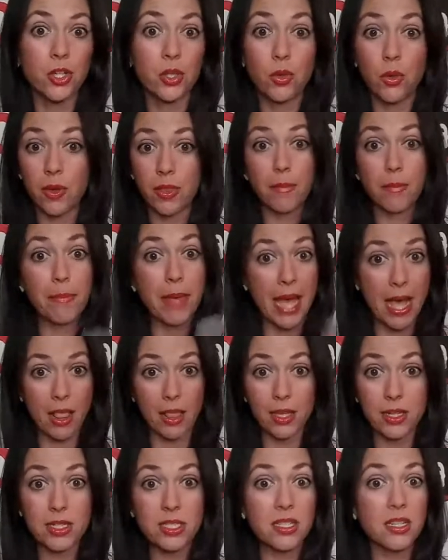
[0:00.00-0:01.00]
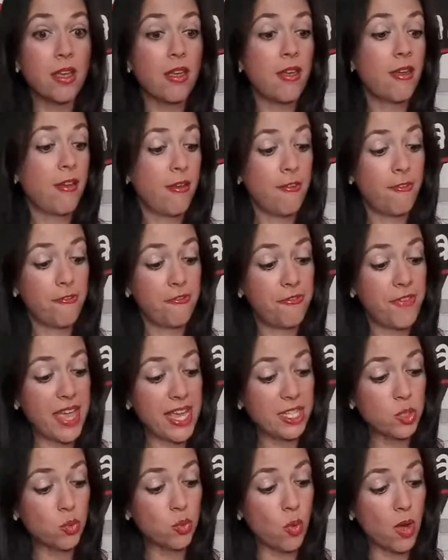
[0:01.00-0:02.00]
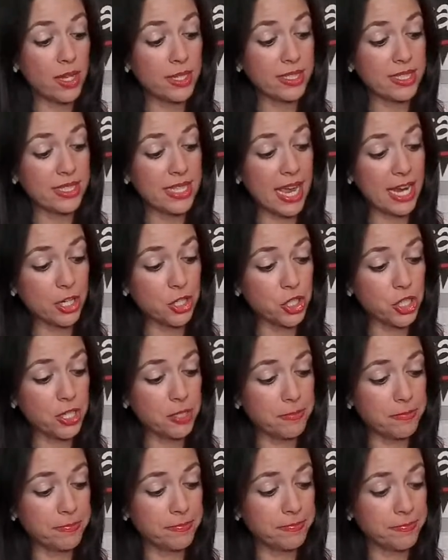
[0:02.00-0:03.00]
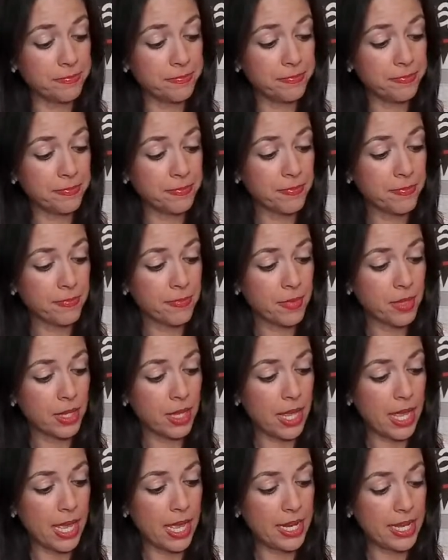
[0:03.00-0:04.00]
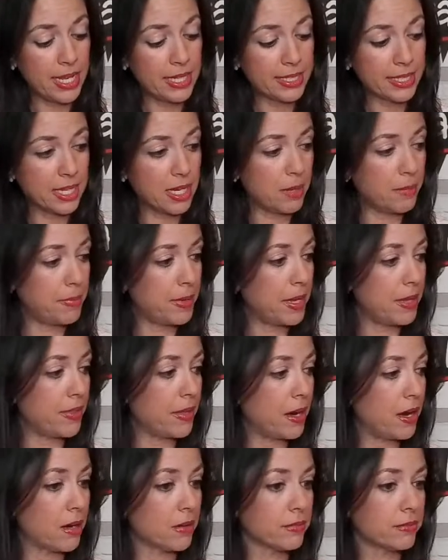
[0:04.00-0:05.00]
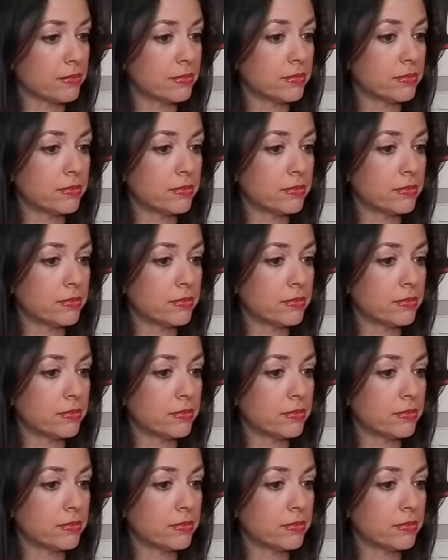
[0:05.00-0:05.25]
You go to the balance phase one section and it's going to be there.